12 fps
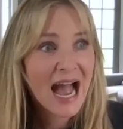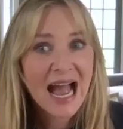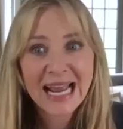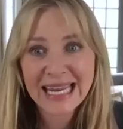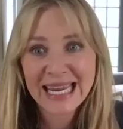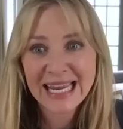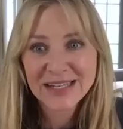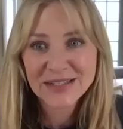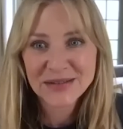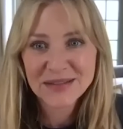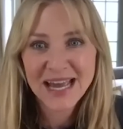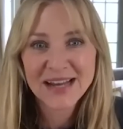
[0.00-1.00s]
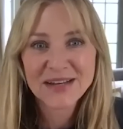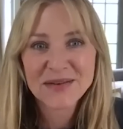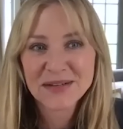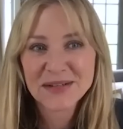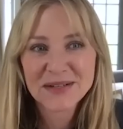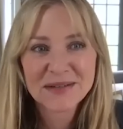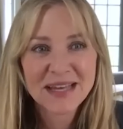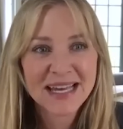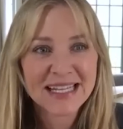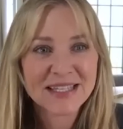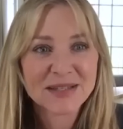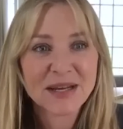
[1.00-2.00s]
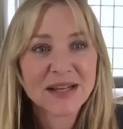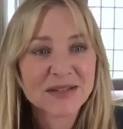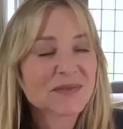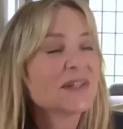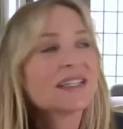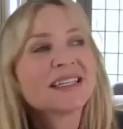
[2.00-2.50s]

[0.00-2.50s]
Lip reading: I can't do that. You can do that. It's really